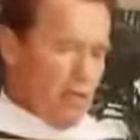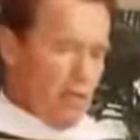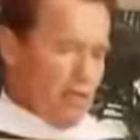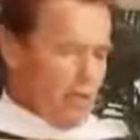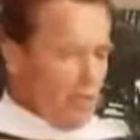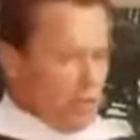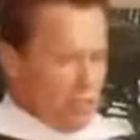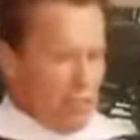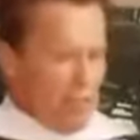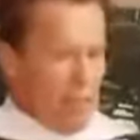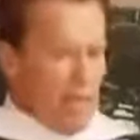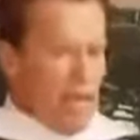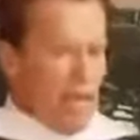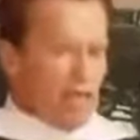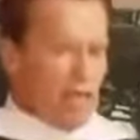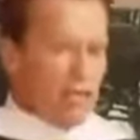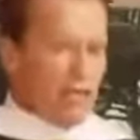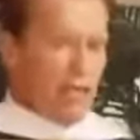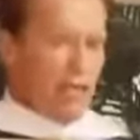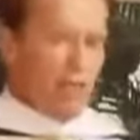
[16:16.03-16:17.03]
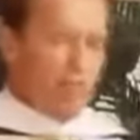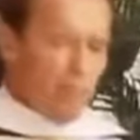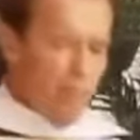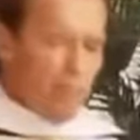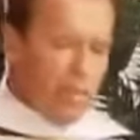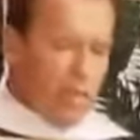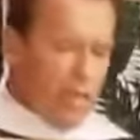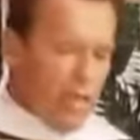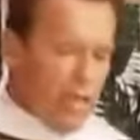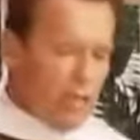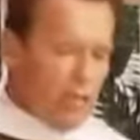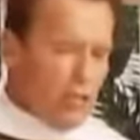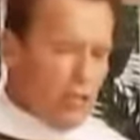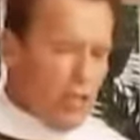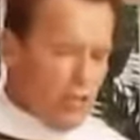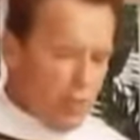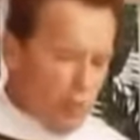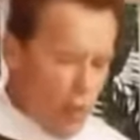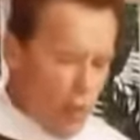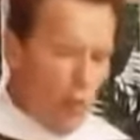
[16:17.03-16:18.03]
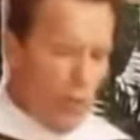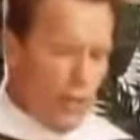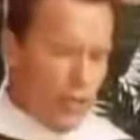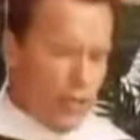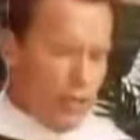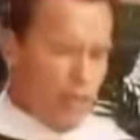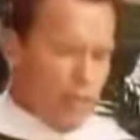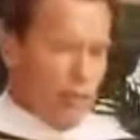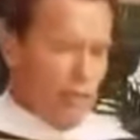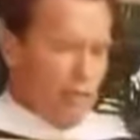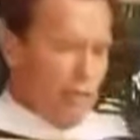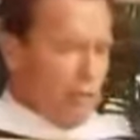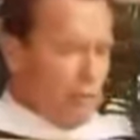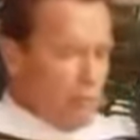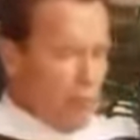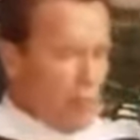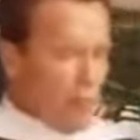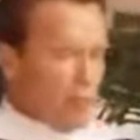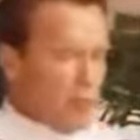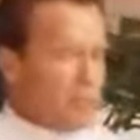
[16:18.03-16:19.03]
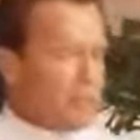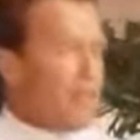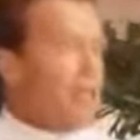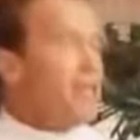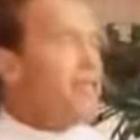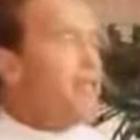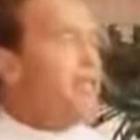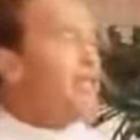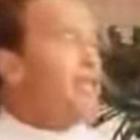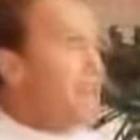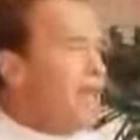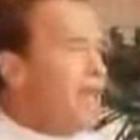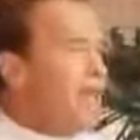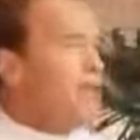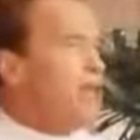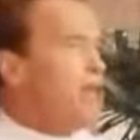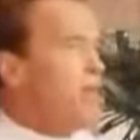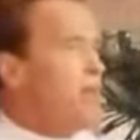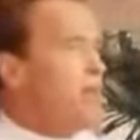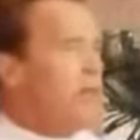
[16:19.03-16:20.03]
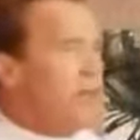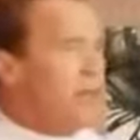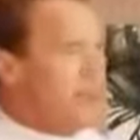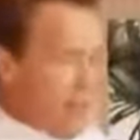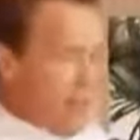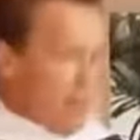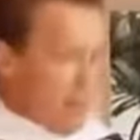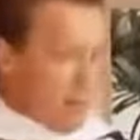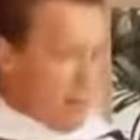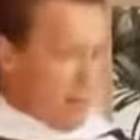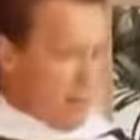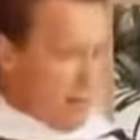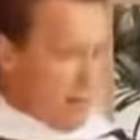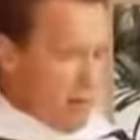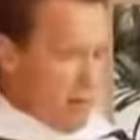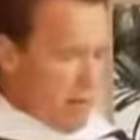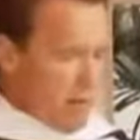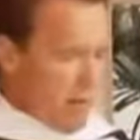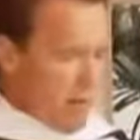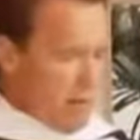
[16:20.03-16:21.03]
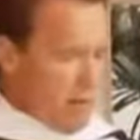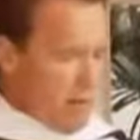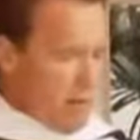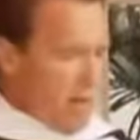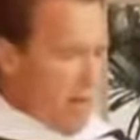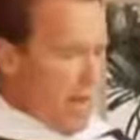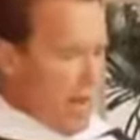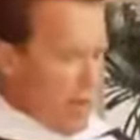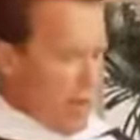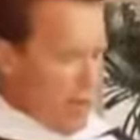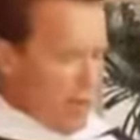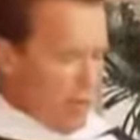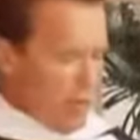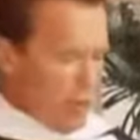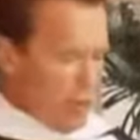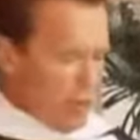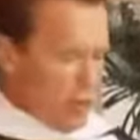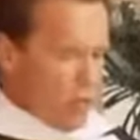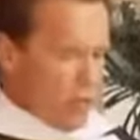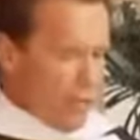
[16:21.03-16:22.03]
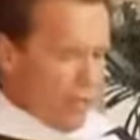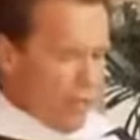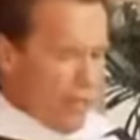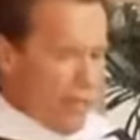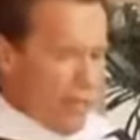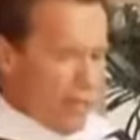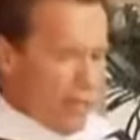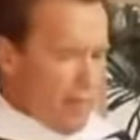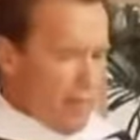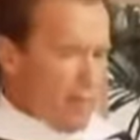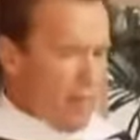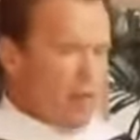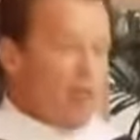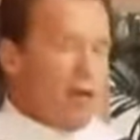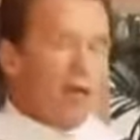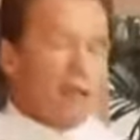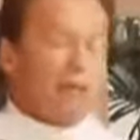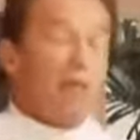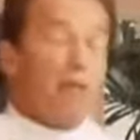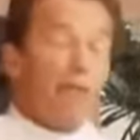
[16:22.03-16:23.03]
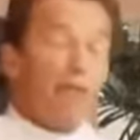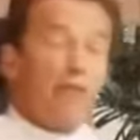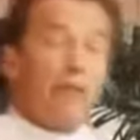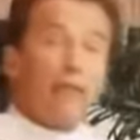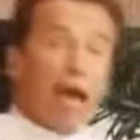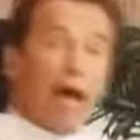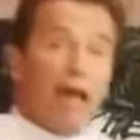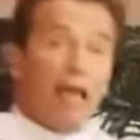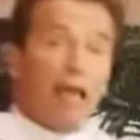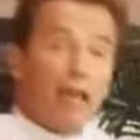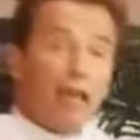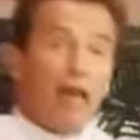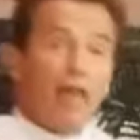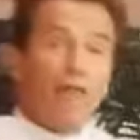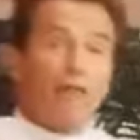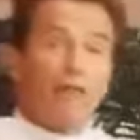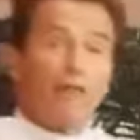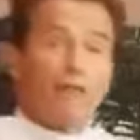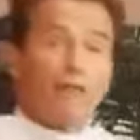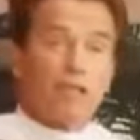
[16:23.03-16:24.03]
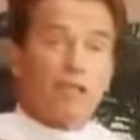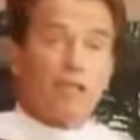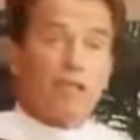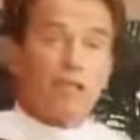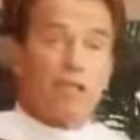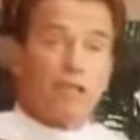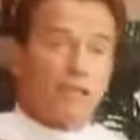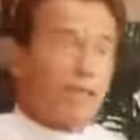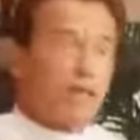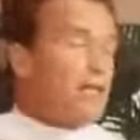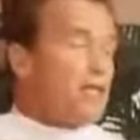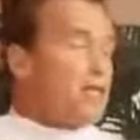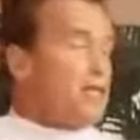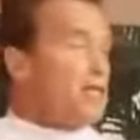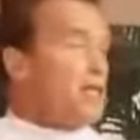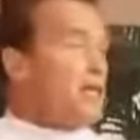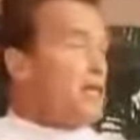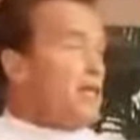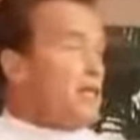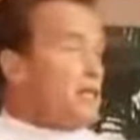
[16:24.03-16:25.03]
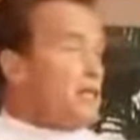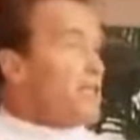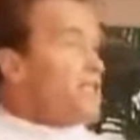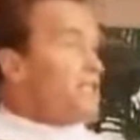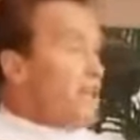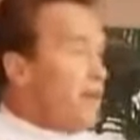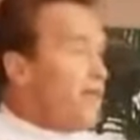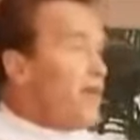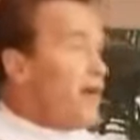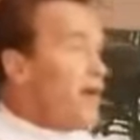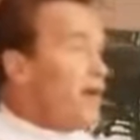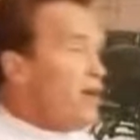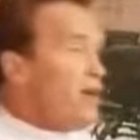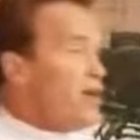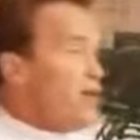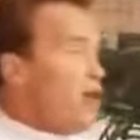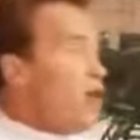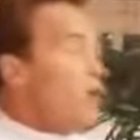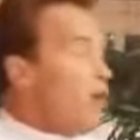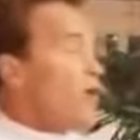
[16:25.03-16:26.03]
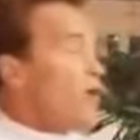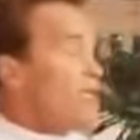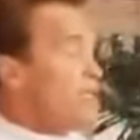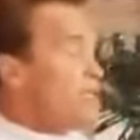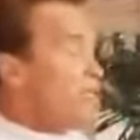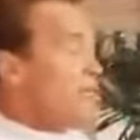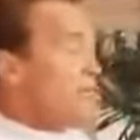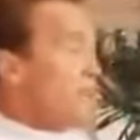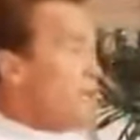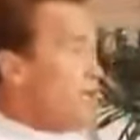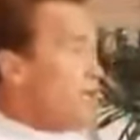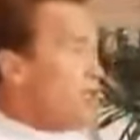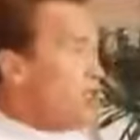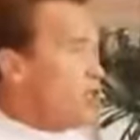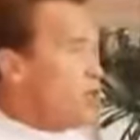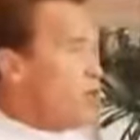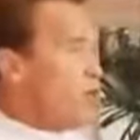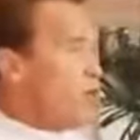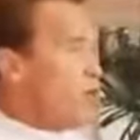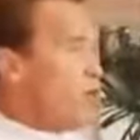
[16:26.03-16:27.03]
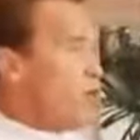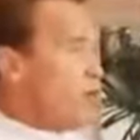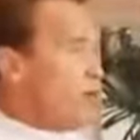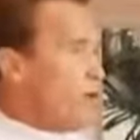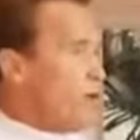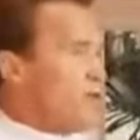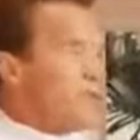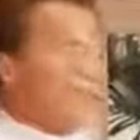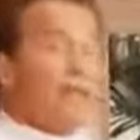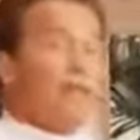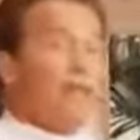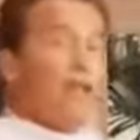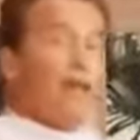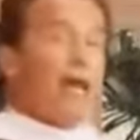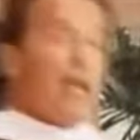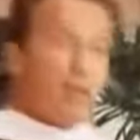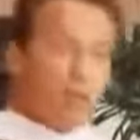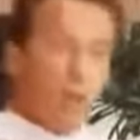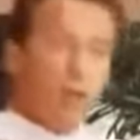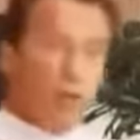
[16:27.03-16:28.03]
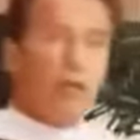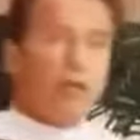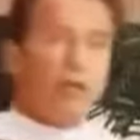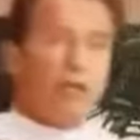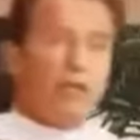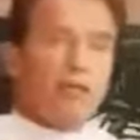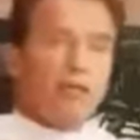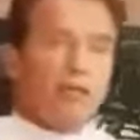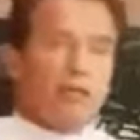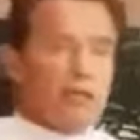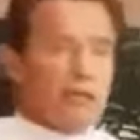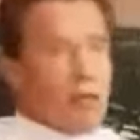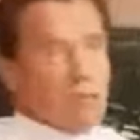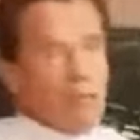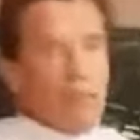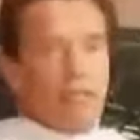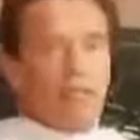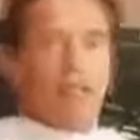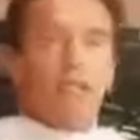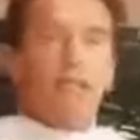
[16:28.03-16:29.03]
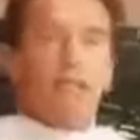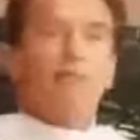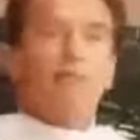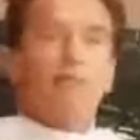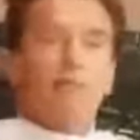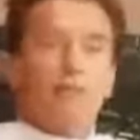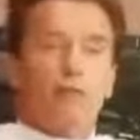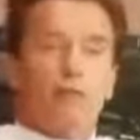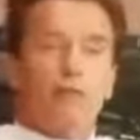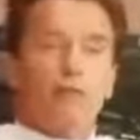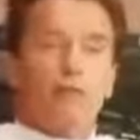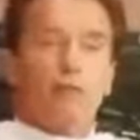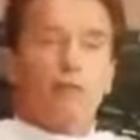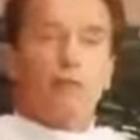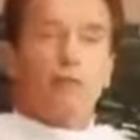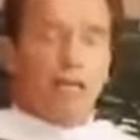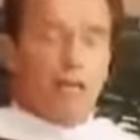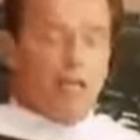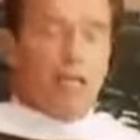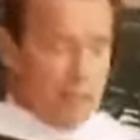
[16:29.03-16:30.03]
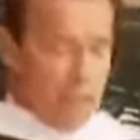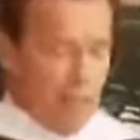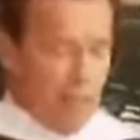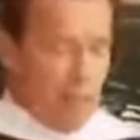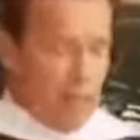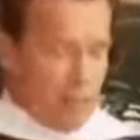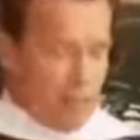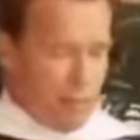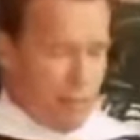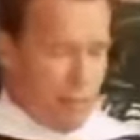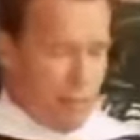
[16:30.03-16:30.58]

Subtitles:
Just imagine if Bill Gates had quit when people said it can't be done. I hear this all the time. As a matter of fact, I love it when someone says that no one has ever done this before, because then when I do it, that means that I'm the first one that has done it.